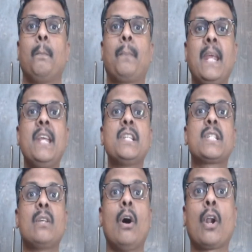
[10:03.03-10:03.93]

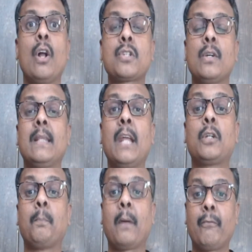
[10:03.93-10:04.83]
Priests are also there
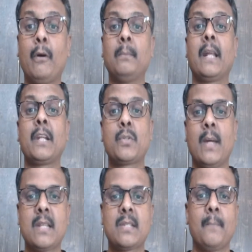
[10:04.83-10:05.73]
to perform the
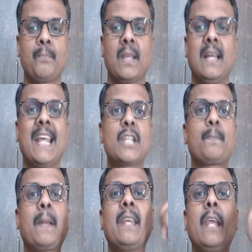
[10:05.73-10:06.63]
rituals like
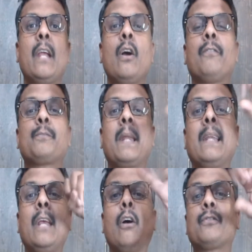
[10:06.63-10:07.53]
sprinkling
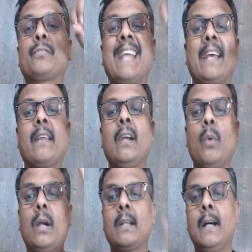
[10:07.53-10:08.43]
of sacred
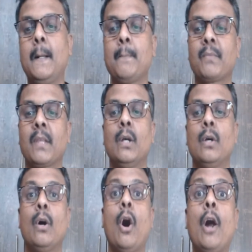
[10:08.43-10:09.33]
water
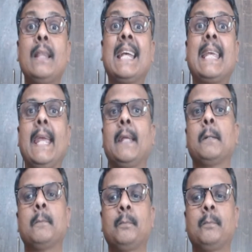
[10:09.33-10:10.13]
on the king.